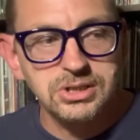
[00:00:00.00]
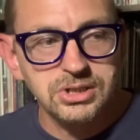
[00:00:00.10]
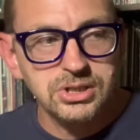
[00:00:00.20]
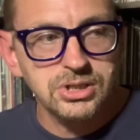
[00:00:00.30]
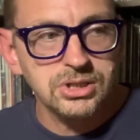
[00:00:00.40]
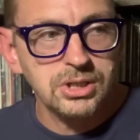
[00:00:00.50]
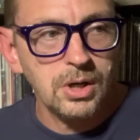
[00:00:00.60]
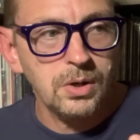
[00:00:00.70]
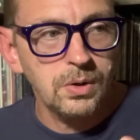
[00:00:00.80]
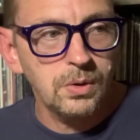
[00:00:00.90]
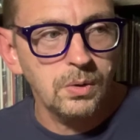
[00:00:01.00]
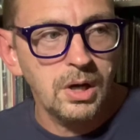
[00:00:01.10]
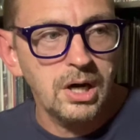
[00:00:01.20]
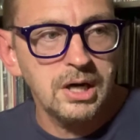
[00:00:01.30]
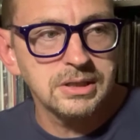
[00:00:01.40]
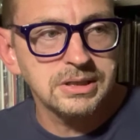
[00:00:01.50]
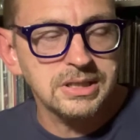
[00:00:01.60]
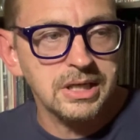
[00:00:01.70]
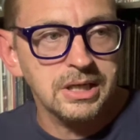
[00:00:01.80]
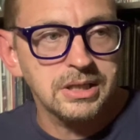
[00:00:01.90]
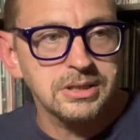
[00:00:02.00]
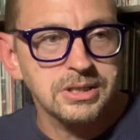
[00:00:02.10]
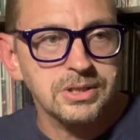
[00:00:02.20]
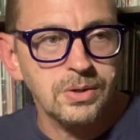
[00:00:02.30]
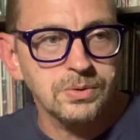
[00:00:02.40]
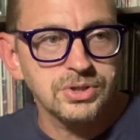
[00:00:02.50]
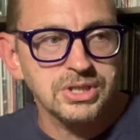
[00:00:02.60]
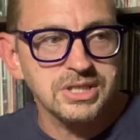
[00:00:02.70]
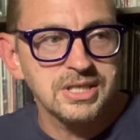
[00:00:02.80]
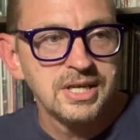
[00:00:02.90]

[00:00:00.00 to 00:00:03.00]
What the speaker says: so haunting, and so just